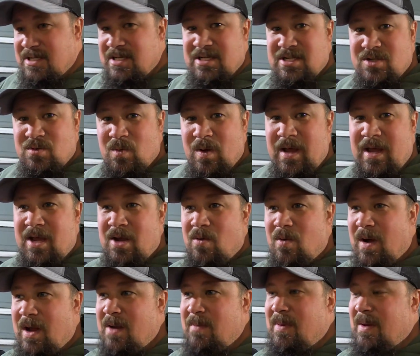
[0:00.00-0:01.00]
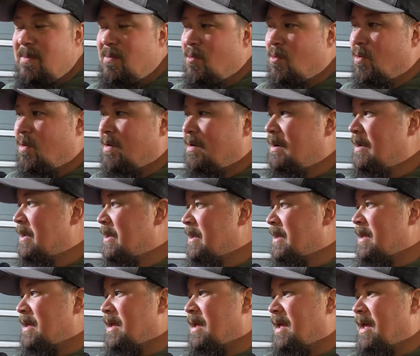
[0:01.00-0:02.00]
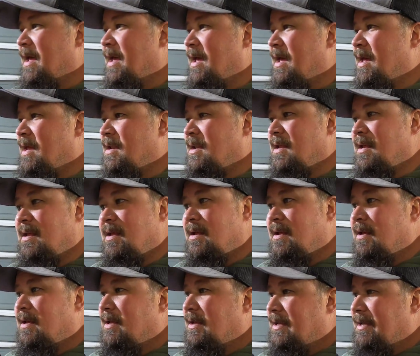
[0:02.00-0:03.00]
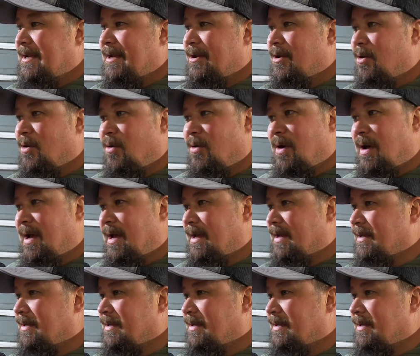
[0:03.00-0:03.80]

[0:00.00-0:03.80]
just swaying quite a bit more. And, you know,